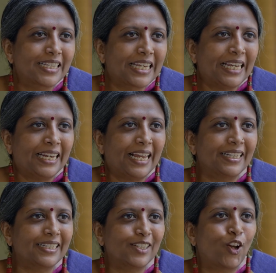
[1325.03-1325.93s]
skill
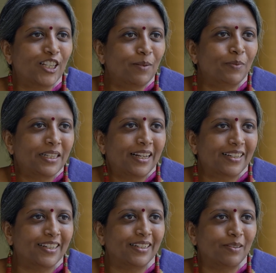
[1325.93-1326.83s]
and not something
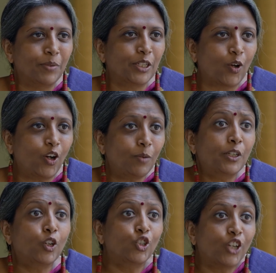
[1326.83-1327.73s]
that can be taught,
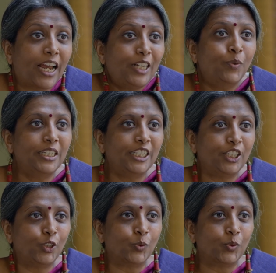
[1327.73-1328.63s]
but your child will teach